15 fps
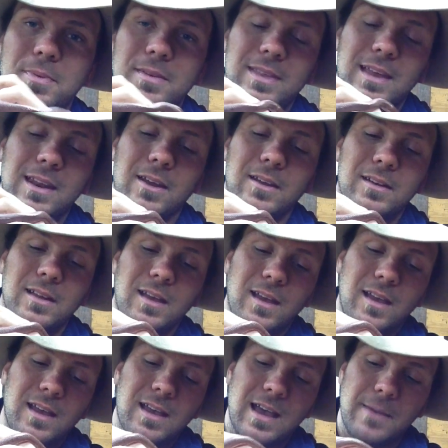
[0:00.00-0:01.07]
but they don't,
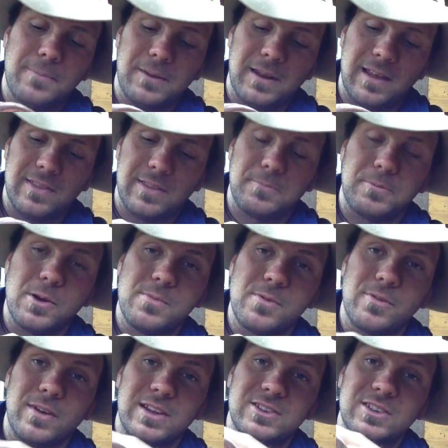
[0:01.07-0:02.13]
up in the
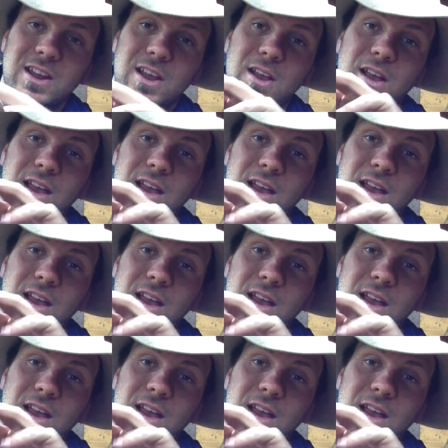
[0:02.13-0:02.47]
Pilbara region.